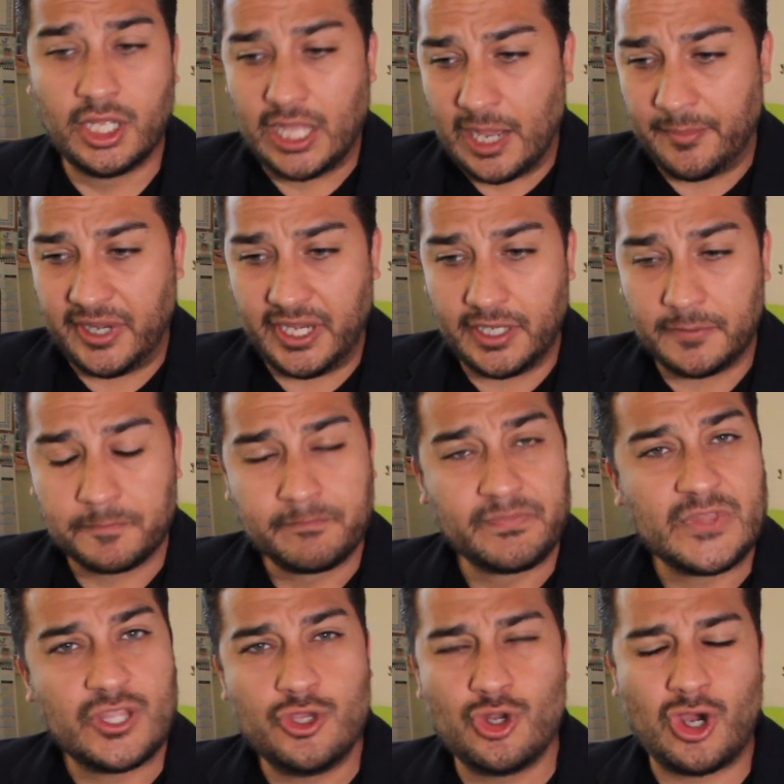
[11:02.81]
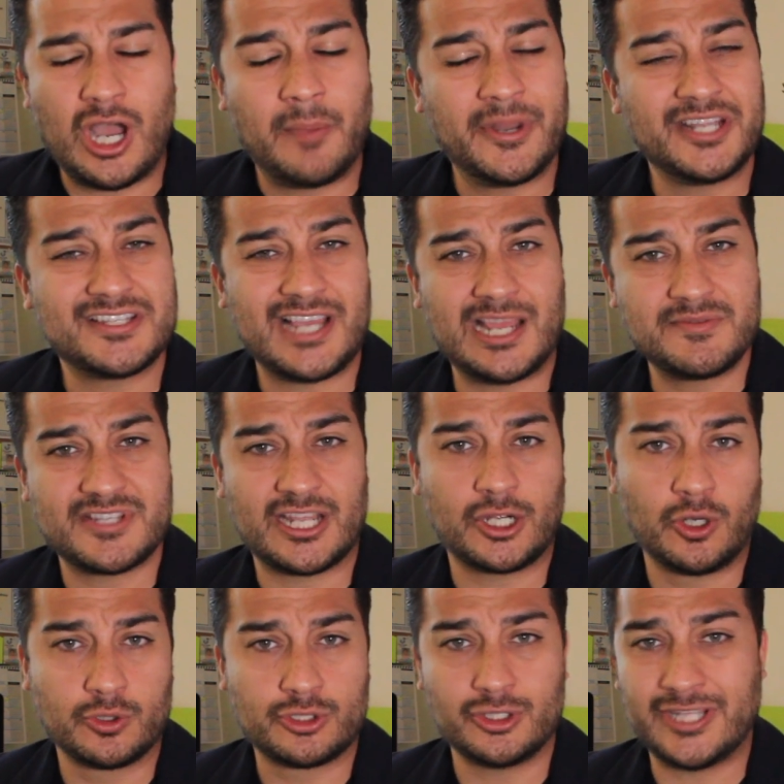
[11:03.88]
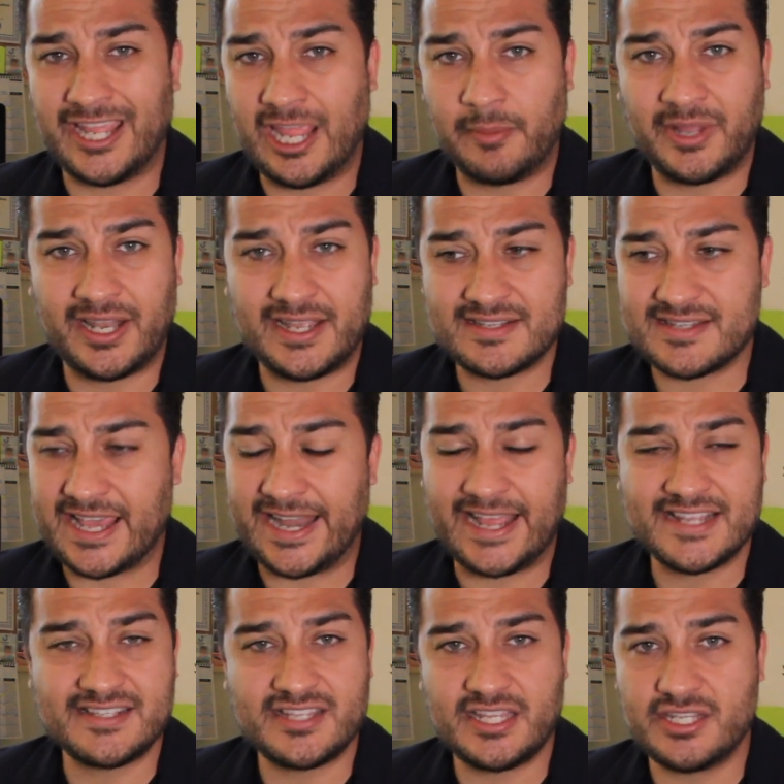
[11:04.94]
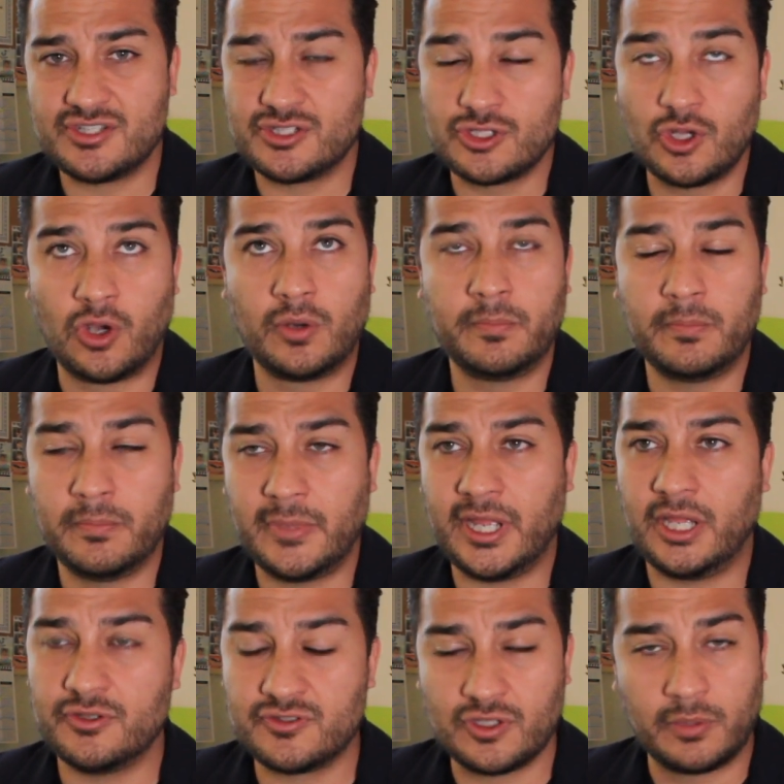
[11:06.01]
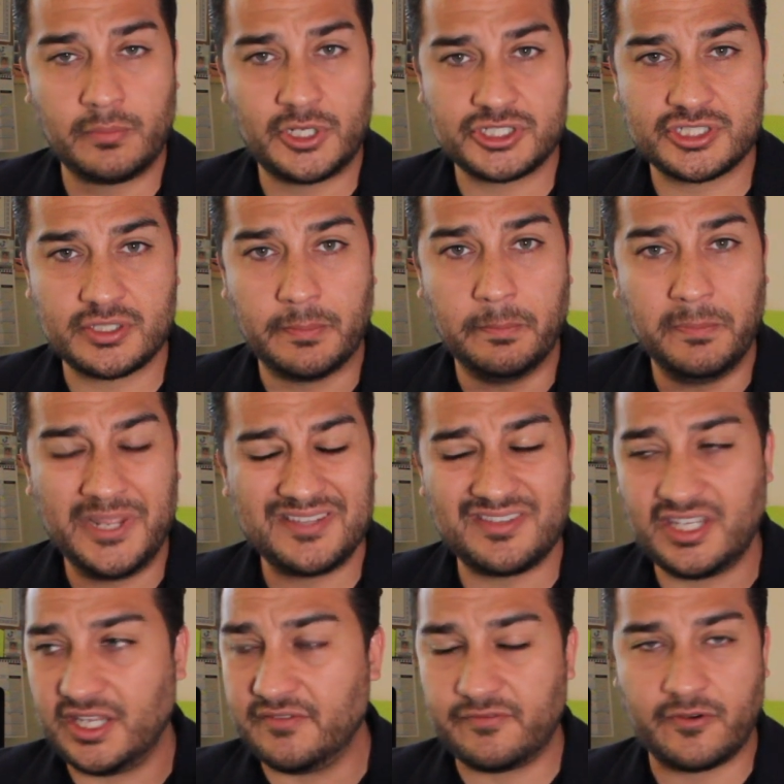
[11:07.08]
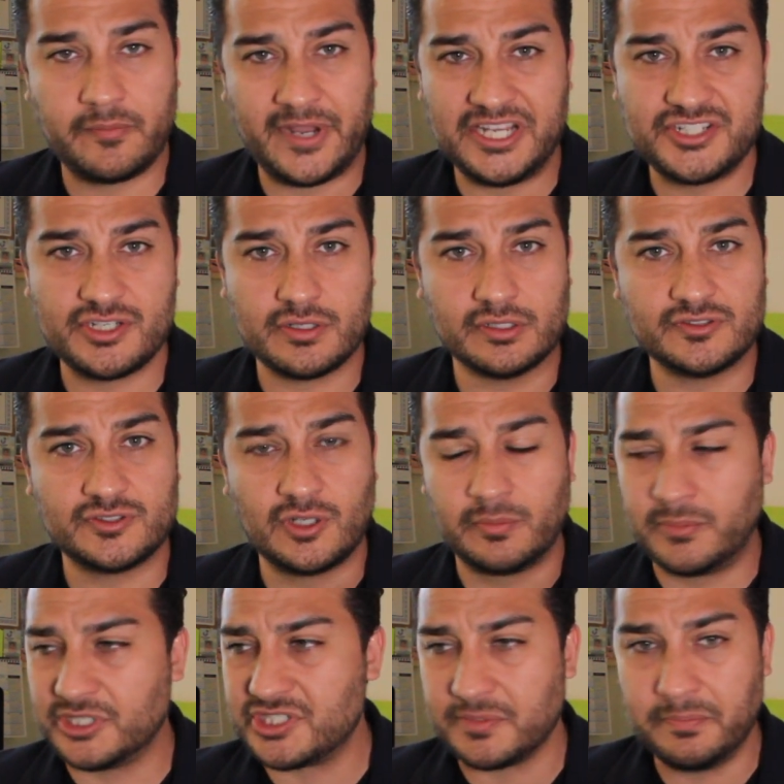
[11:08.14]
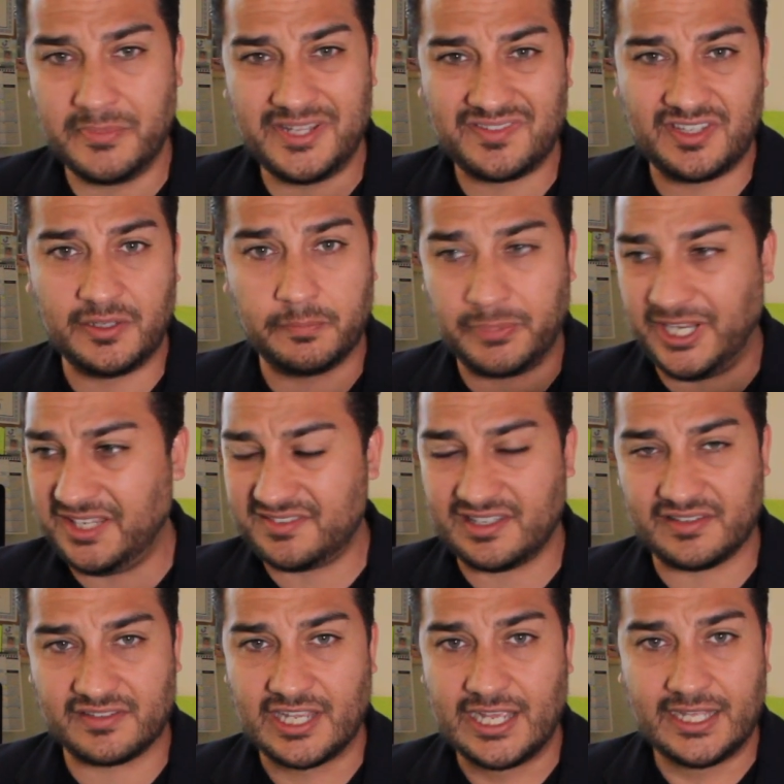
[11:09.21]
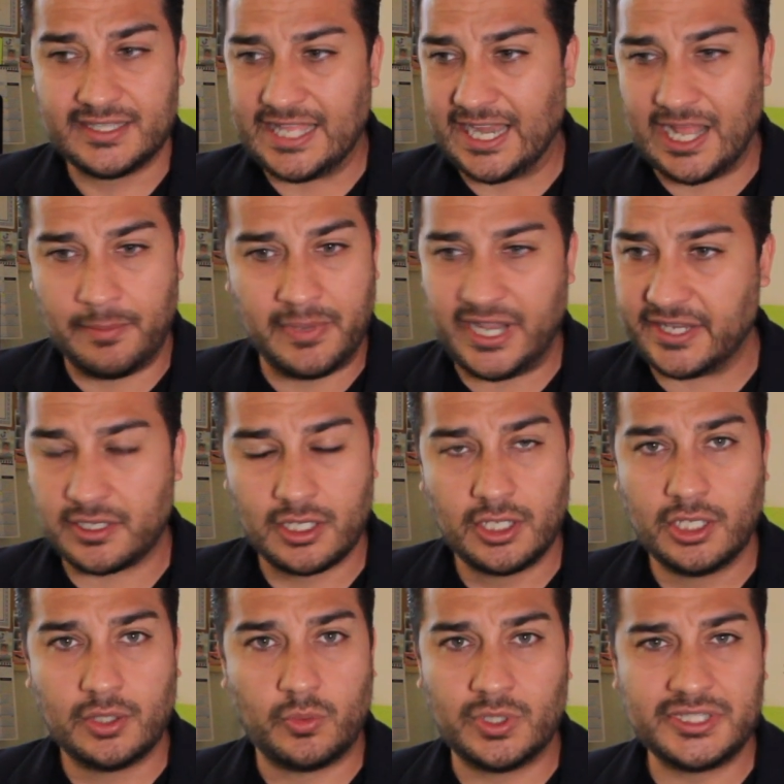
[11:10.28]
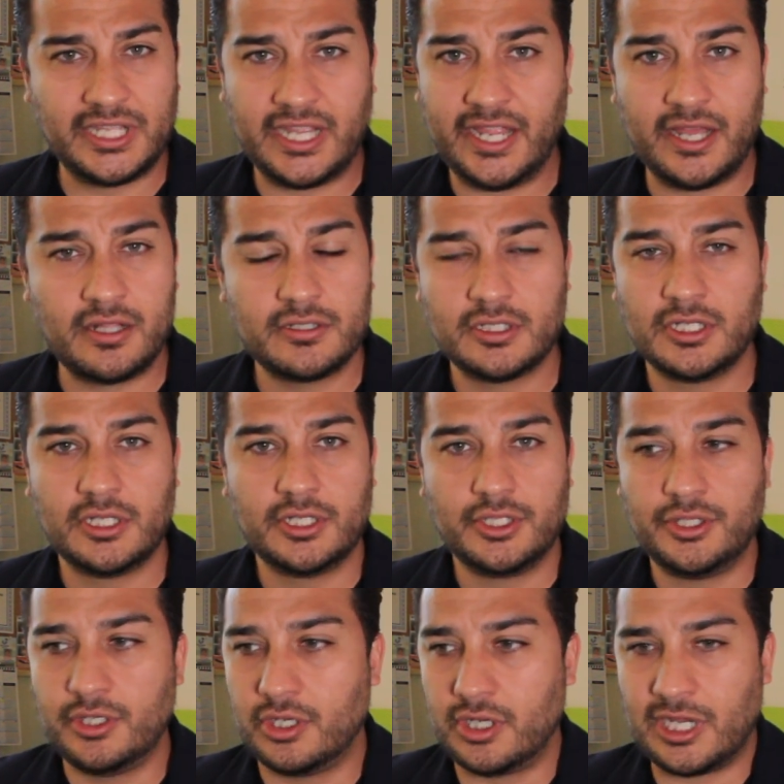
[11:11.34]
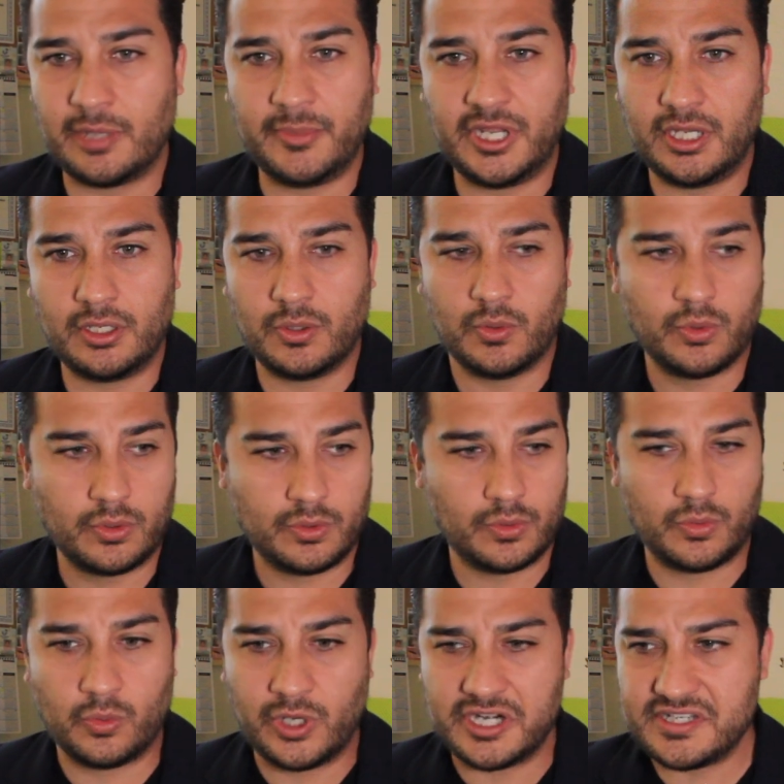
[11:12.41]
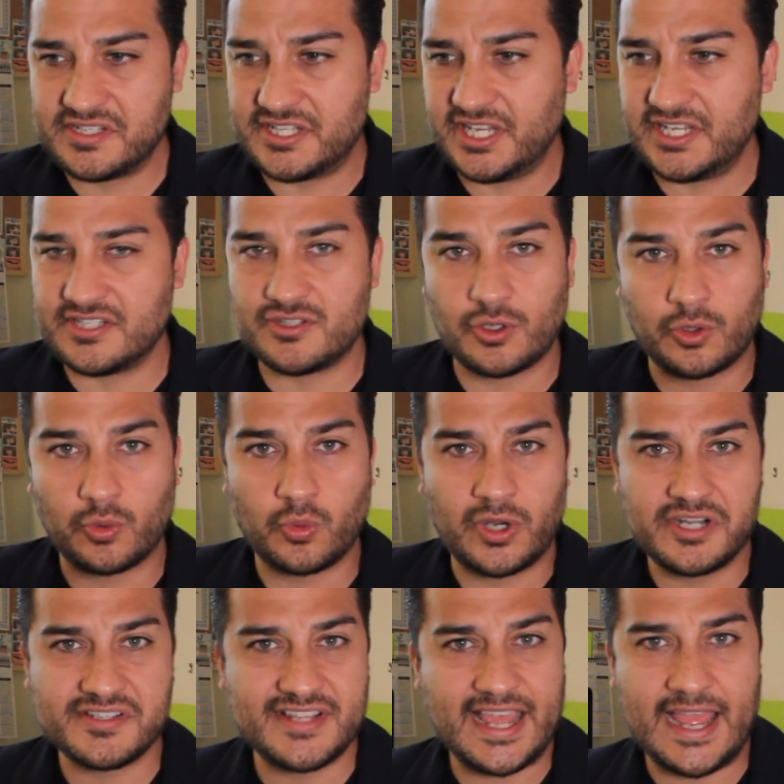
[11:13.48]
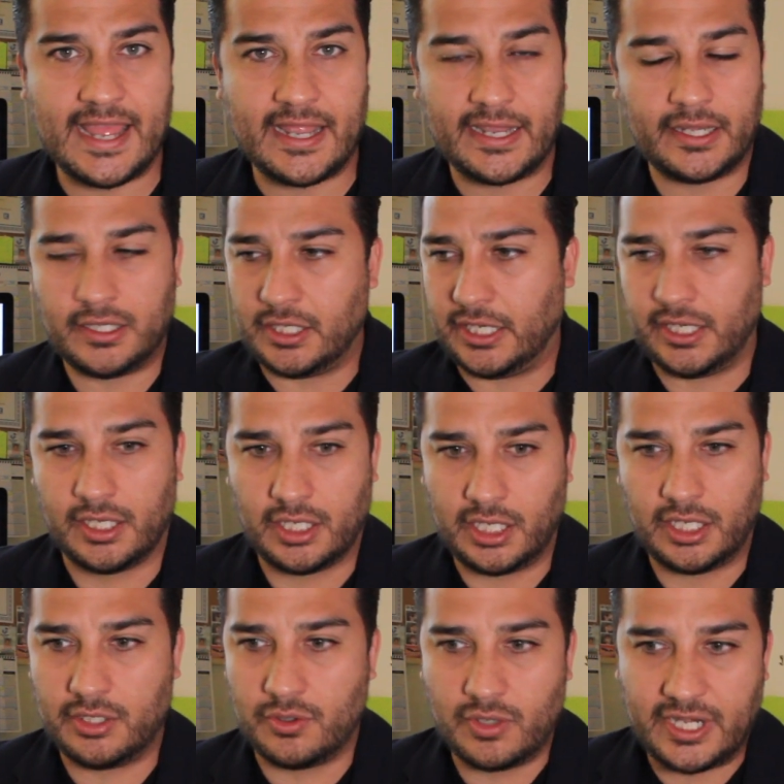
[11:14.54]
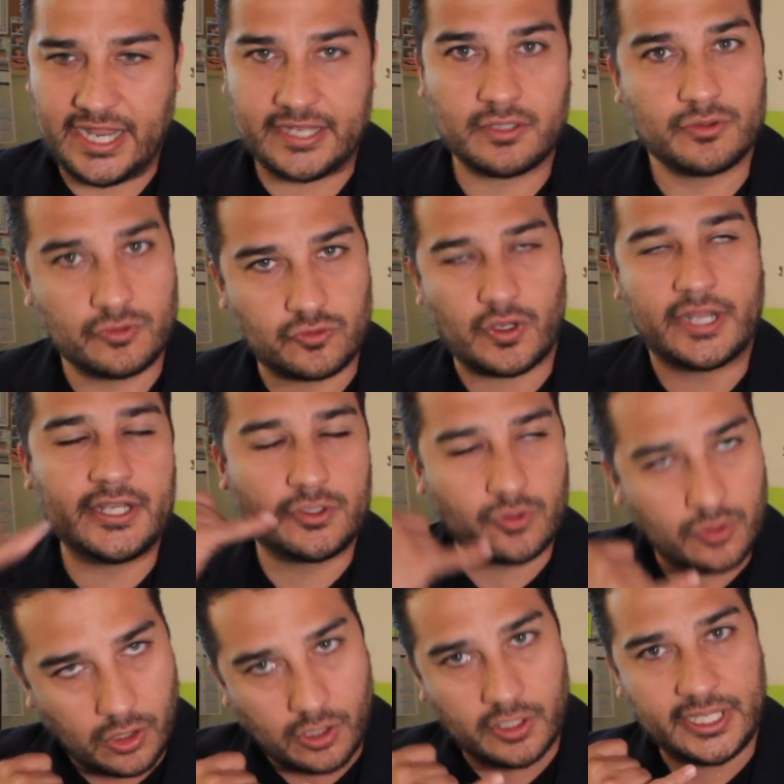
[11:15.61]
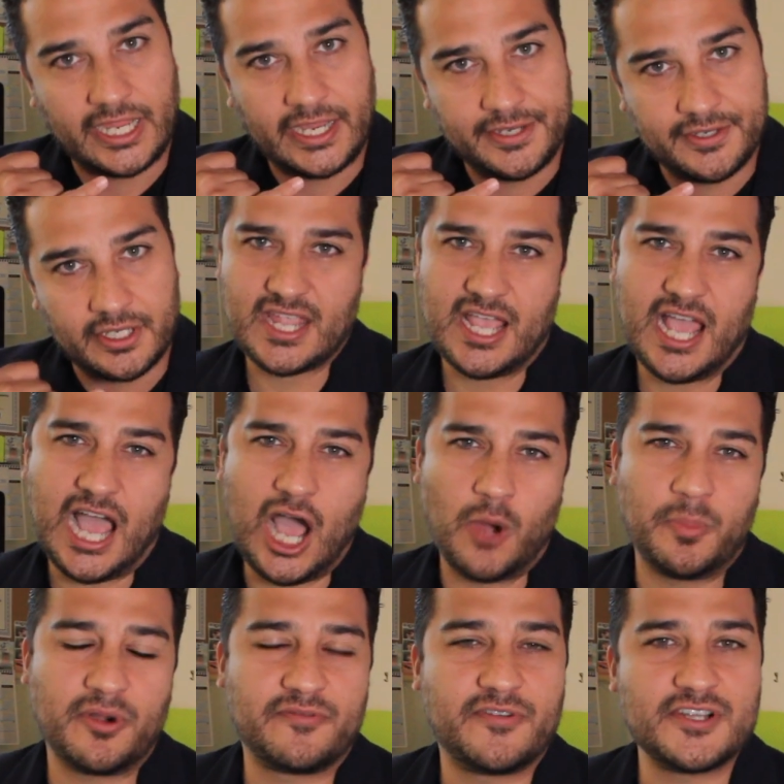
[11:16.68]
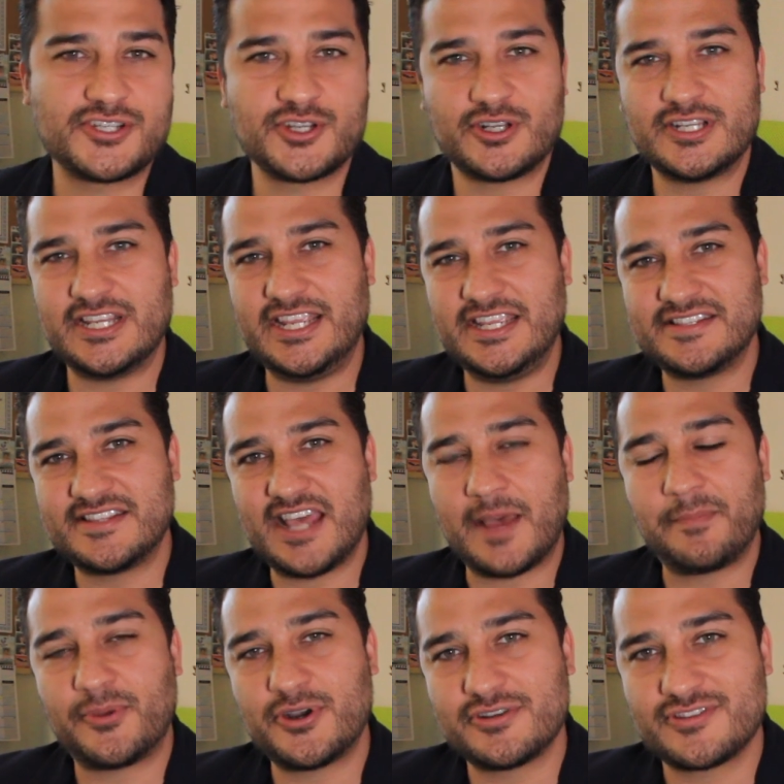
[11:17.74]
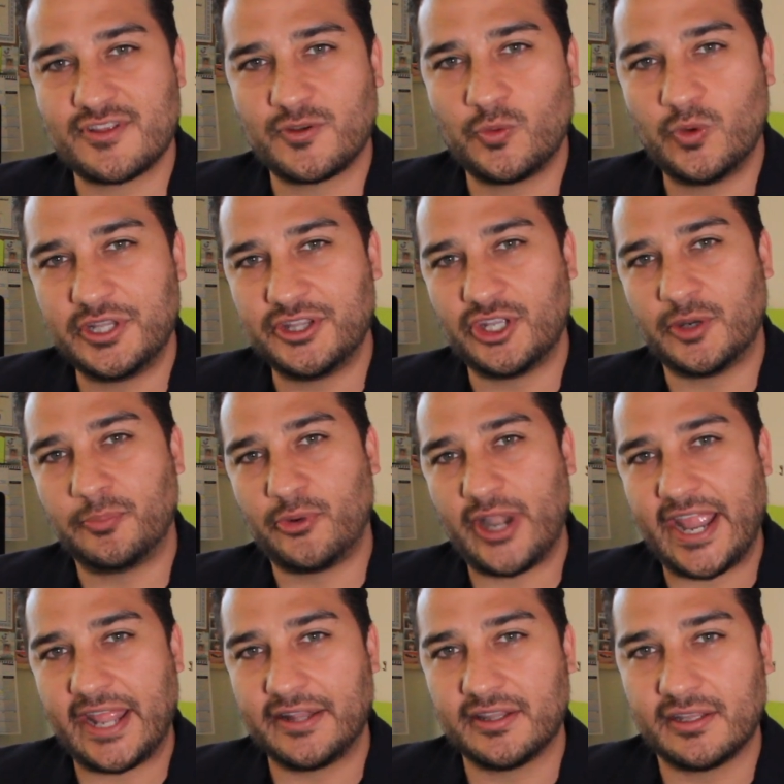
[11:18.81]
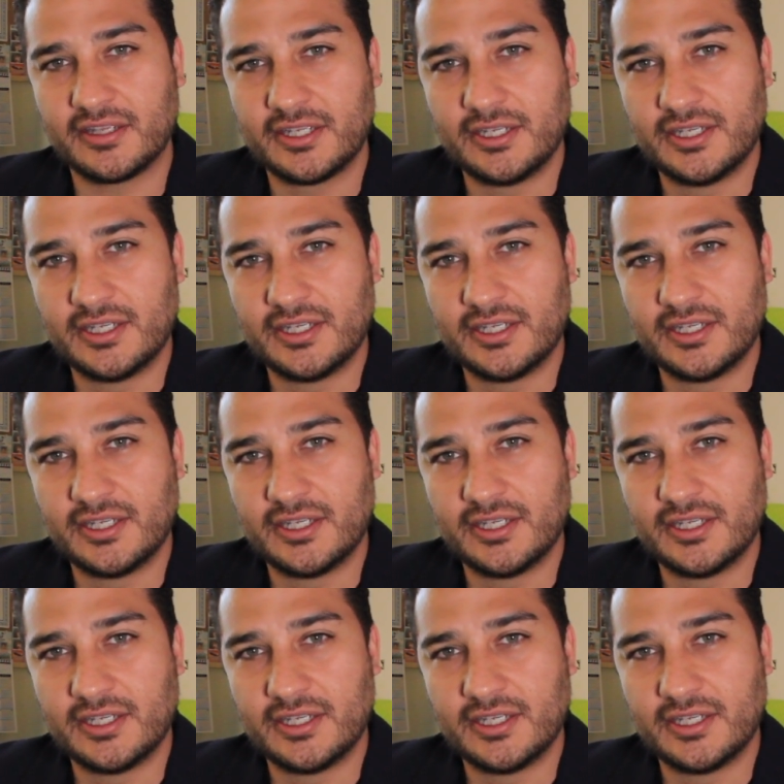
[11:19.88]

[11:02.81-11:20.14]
I mean, you know how many times I go to the MLS and I see so much missing information, so much missing pieces that I'm like, what the hell? You know what I mean? Where's this or where's that? And you're like, so I need to call the agent. How professional is that person with their brand?